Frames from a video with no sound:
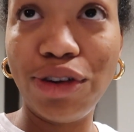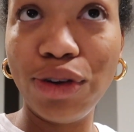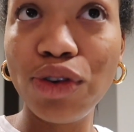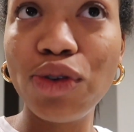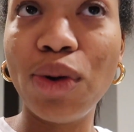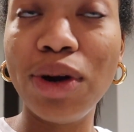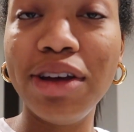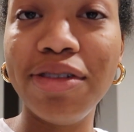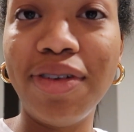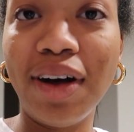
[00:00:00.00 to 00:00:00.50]

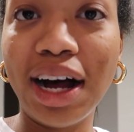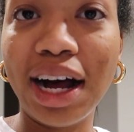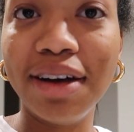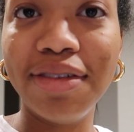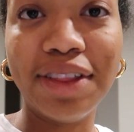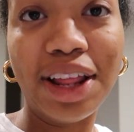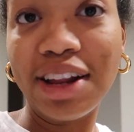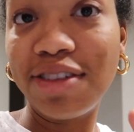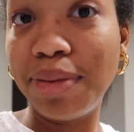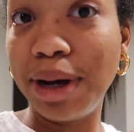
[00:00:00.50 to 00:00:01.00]

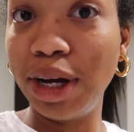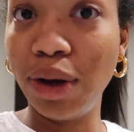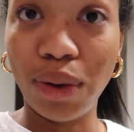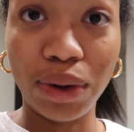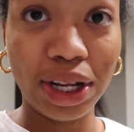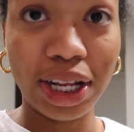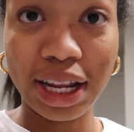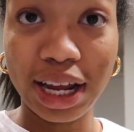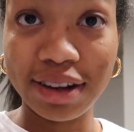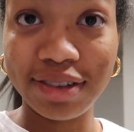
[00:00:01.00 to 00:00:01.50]
2.25 and that's my
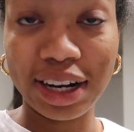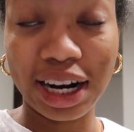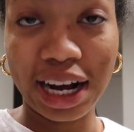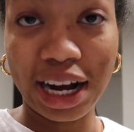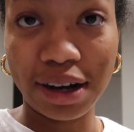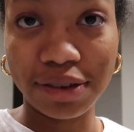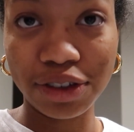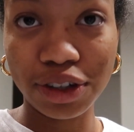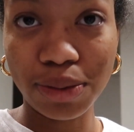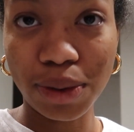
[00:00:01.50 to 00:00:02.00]
only class that I
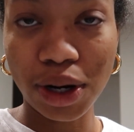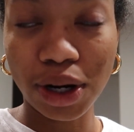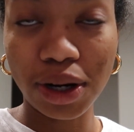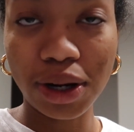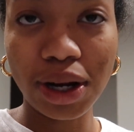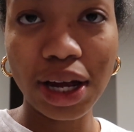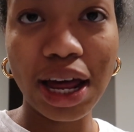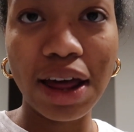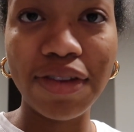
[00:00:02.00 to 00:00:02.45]
have tomorrow.